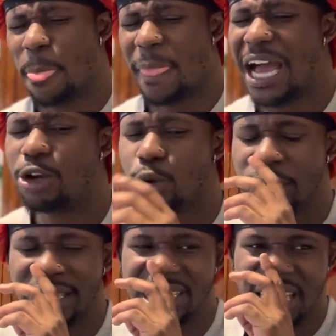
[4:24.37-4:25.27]
I don't know what
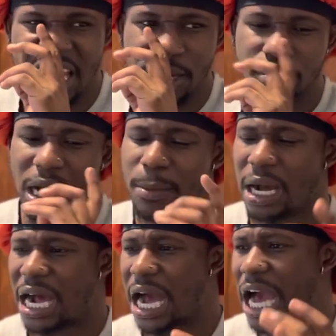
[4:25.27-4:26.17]
he said, but
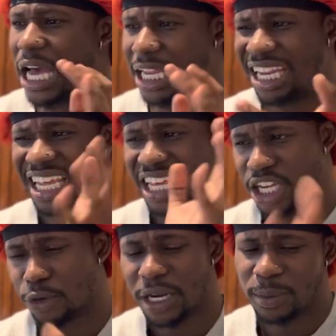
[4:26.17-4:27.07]

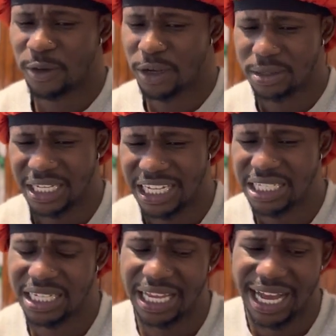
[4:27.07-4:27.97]
correct me if I was saying, he
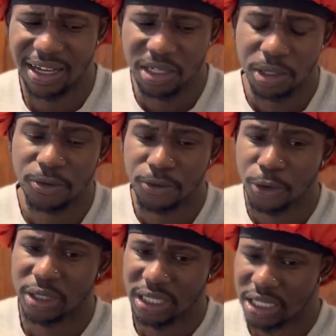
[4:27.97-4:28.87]
said, I couldn't
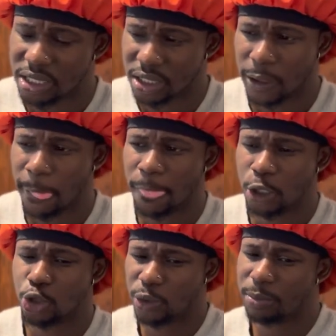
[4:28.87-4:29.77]
afford this,
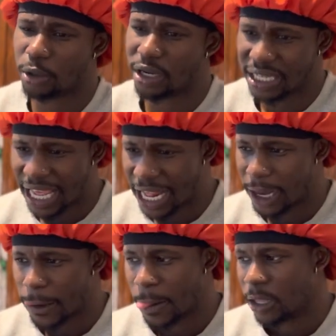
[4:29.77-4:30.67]
so he bought that.
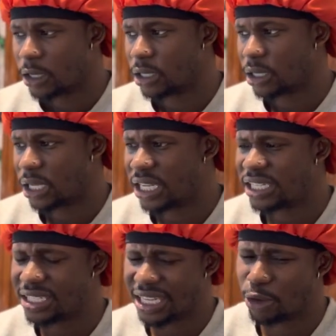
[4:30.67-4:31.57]
Is
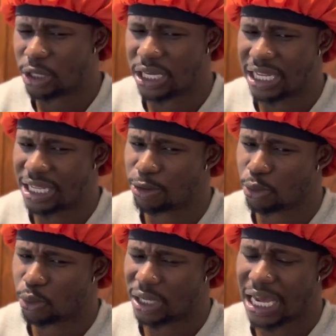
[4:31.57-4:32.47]
he saying,
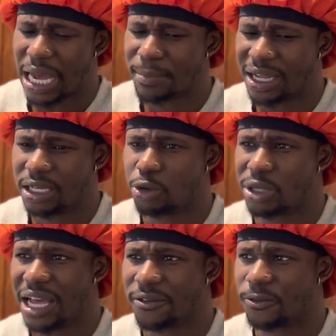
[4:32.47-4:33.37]

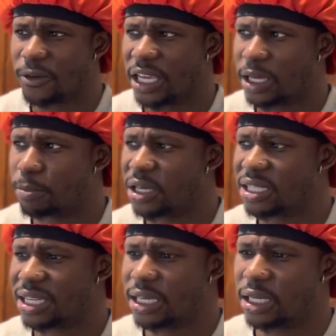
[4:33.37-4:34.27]
not fake, but
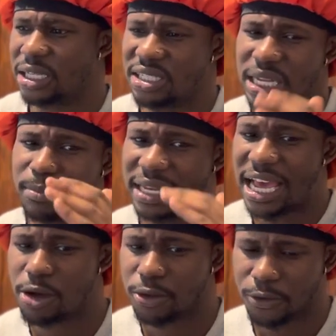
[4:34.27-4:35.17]
it's like a step
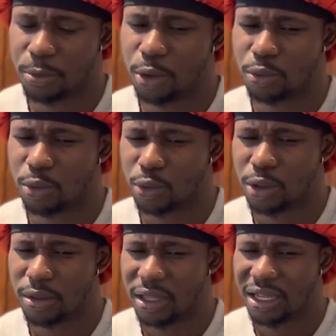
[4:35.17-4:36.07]
down from the
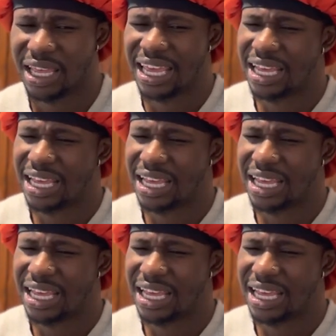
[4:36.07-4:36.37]
real thing?